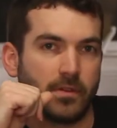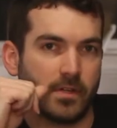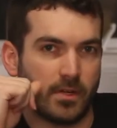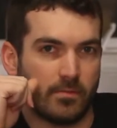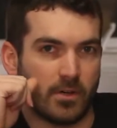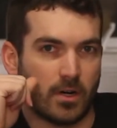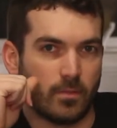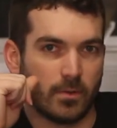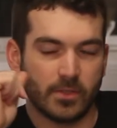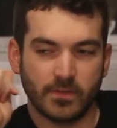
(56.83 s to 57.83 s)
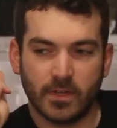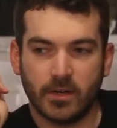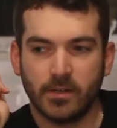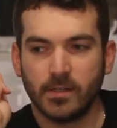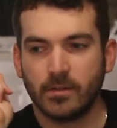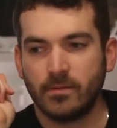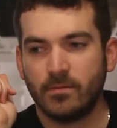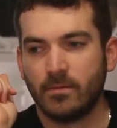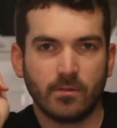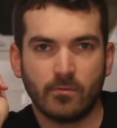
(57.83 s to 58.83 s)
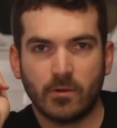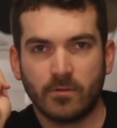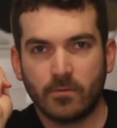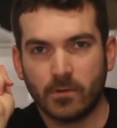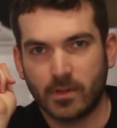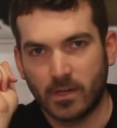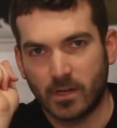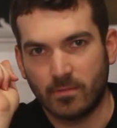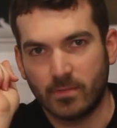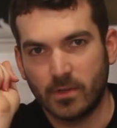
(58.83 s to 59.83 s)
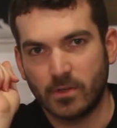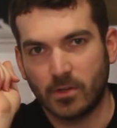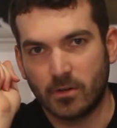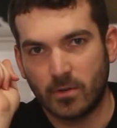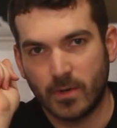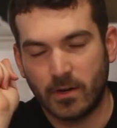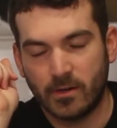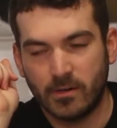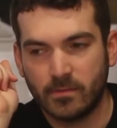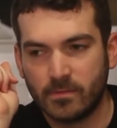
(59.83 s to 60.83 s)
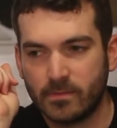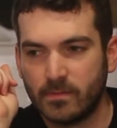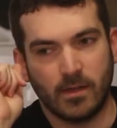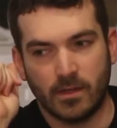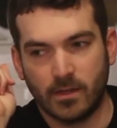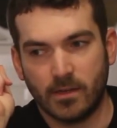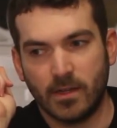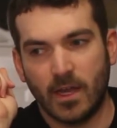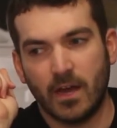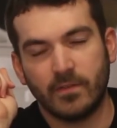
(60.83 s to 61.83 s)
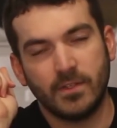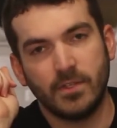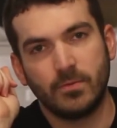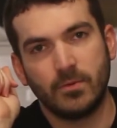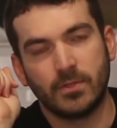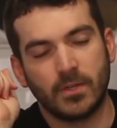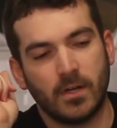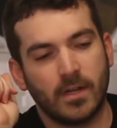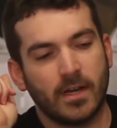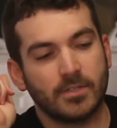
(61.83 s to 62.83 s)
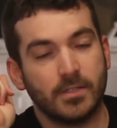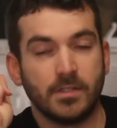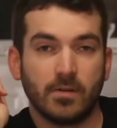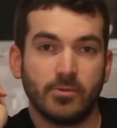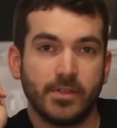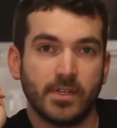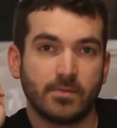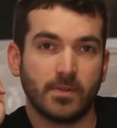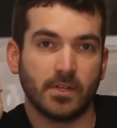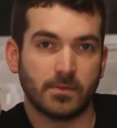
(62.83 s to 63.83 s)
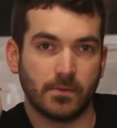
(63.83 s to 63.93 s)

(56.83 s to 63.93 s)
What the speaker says: cup all-purpose flour, 1/4 cup cocoa powder, and then half a teaspoon of salt. I actually doubled this because we're